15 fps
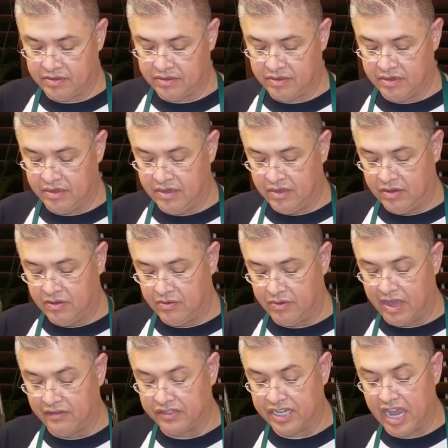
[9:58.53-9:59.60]
We
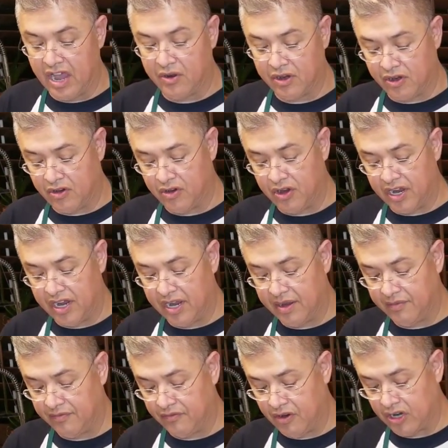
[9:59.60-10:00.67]
have sour cream,
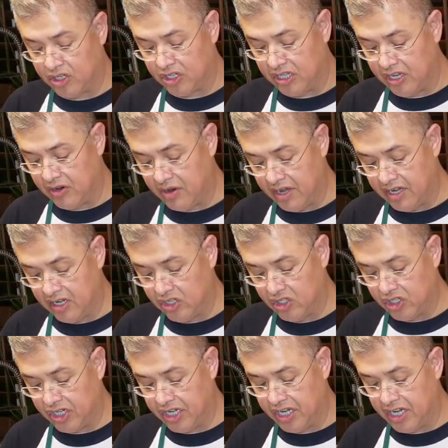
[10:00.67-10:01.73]
freshly grated
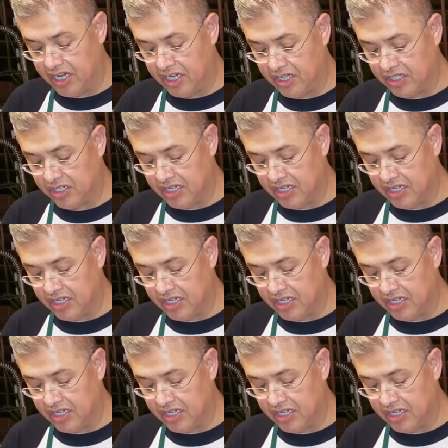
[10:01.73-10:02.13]
cheese,